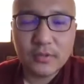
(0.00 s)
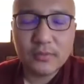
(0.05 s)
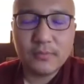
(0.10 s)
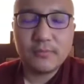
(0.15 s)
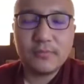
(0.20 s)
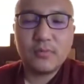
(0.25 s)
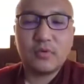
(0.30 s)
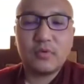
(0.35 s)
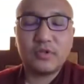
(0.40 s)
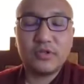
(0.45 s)

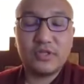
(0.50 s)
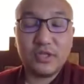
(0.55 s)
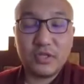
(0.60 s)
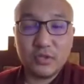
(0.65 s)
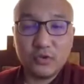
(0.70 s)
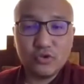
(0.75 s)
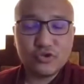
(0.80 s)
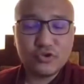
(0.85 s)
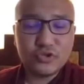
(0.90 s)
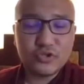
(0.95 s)
all the
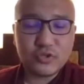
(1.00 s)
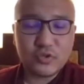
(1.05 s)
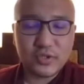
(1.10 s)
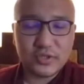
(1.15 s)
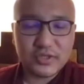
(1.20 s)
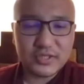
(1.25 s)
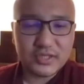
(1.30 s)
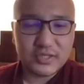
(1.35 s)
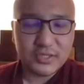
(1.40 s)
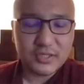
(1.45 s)
illusions, all
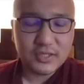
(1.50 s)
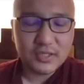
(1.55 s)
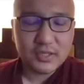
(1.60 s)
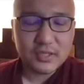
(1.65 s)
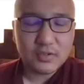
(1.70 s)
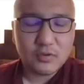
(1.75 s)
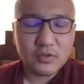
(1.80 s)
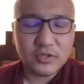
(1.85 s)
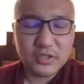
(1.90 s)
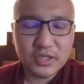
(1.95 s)
the
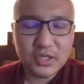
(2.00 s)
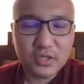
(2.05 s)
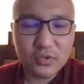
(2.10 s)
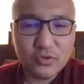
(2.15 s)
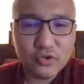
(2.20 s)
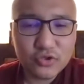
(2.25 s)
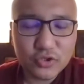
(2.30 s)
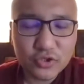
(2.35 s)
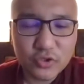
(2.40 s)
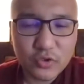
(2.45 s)

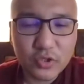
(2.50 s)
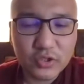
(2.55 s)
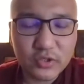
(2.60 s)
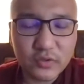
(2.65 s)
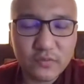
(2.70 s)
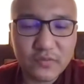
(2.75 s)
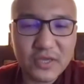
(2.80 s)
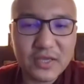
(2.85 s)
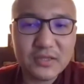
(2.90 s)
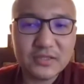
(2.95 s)

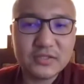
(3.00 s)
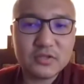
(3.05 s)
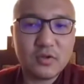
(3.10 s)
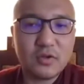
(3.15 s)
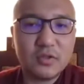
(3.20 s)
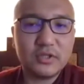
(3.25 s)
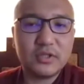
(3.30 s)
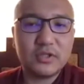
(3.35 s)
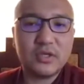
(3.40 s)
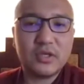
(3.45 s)
wheels, all
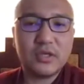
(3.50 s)
the